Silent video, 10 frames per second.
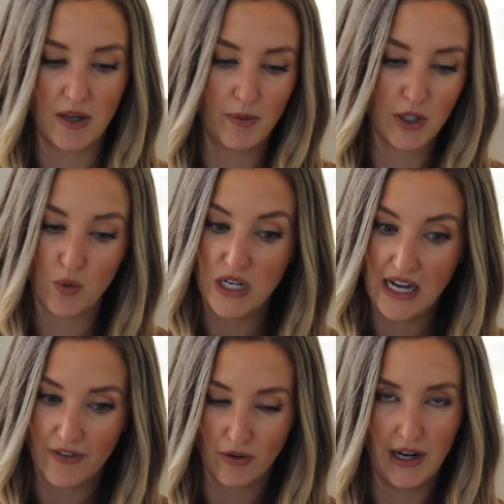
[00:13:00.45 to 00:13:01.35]
supplements. We
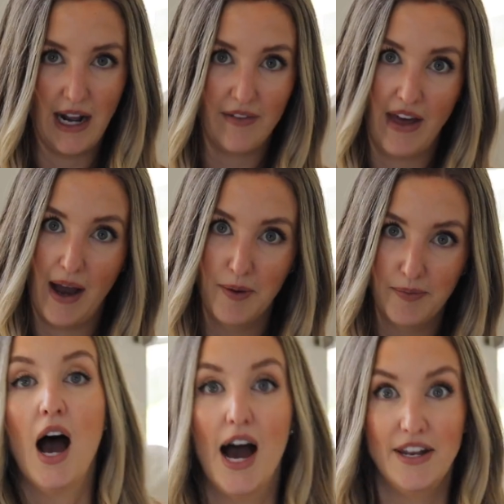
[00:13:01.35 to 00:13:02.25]
never run out of
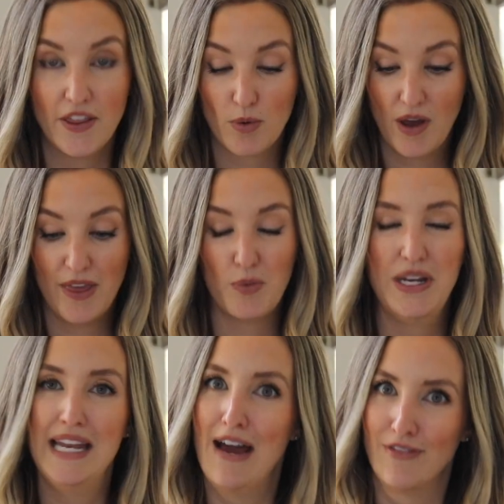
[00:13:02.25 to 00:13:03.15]
that. Another one that we
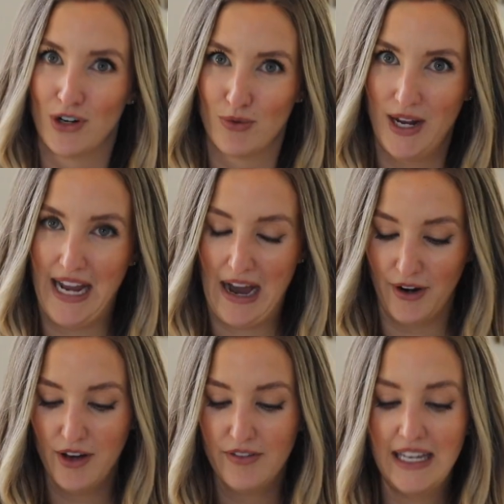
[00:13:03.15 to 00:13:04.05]
never run
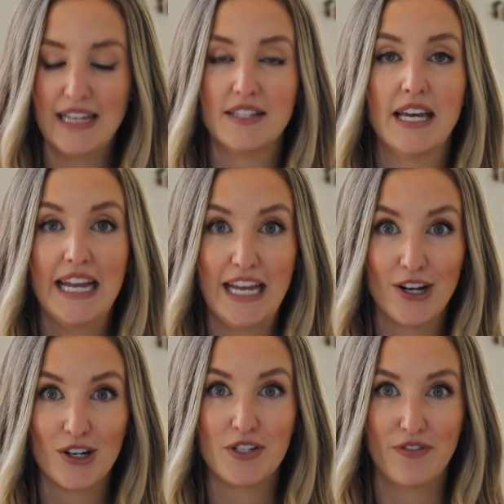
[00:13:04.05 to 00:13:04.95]
out of is
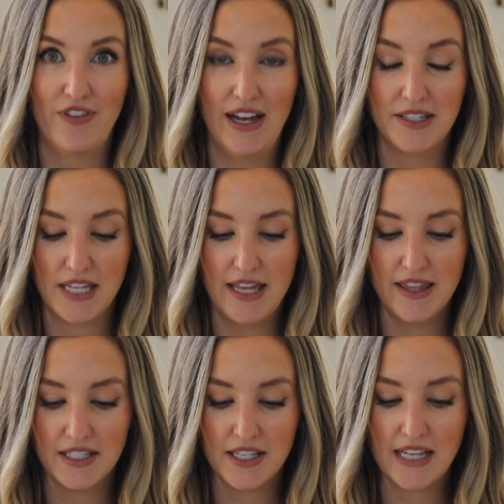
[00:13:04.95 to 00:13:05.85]
inner defense.
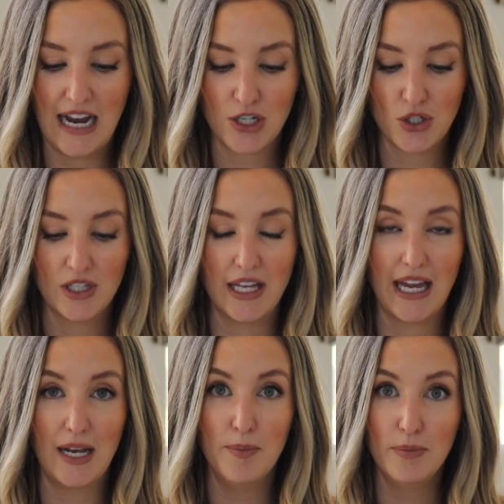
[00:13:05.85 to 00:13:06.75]
And this is actually
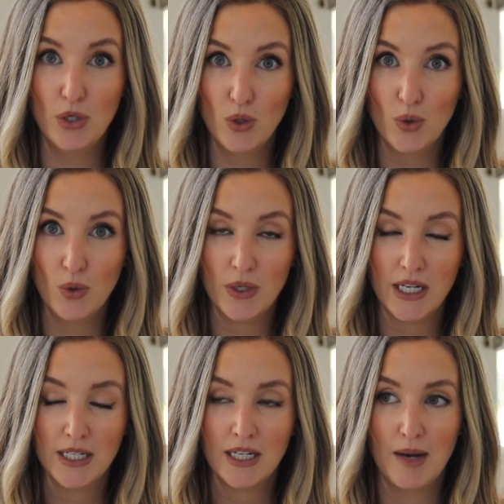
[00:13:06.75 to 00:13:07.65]
like an
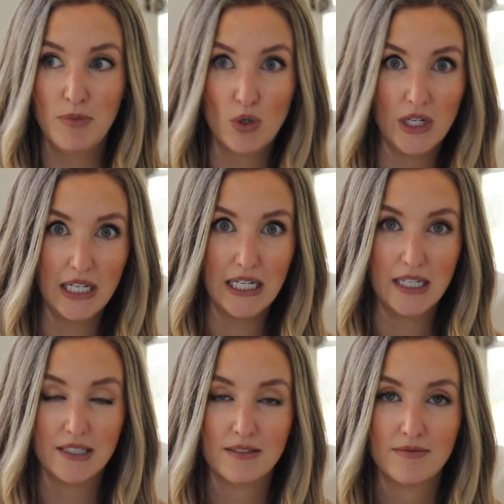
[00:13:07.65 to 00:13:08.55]
immune,
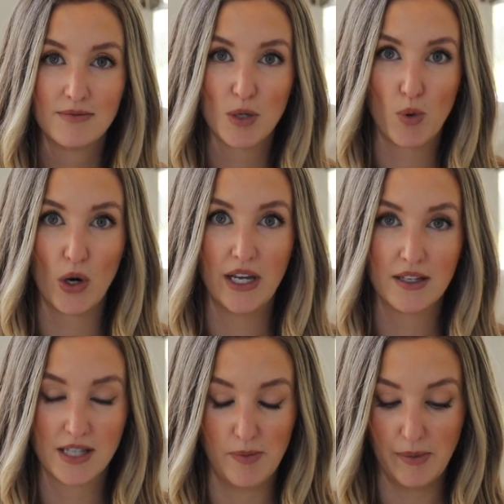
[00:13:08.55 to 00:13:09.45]
immunity
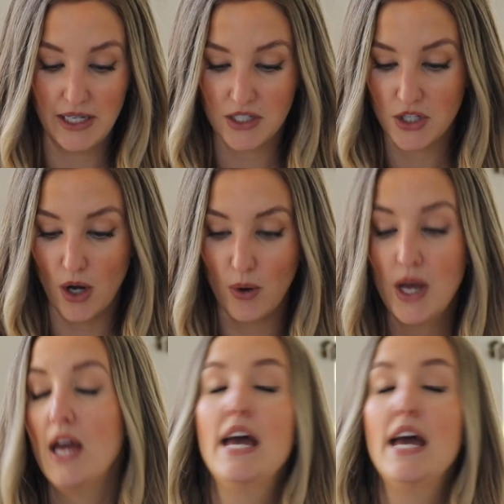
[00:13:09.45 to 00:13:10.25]
supporting supplement. So